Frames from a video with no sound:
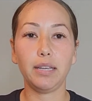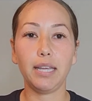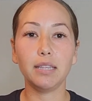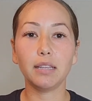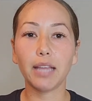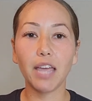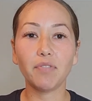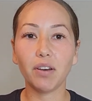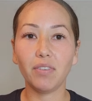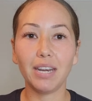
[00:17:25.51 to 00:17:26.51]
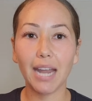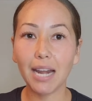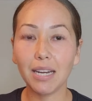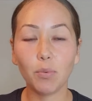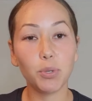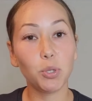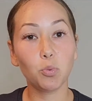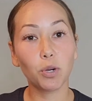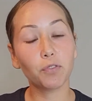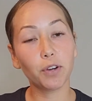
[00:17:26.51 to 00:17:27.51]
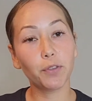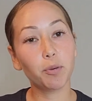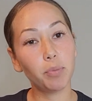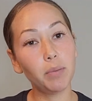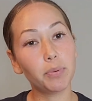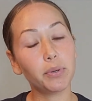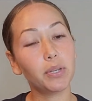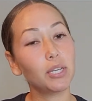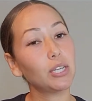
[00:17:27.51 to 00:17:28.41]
in the life of a nanny when you work for other people.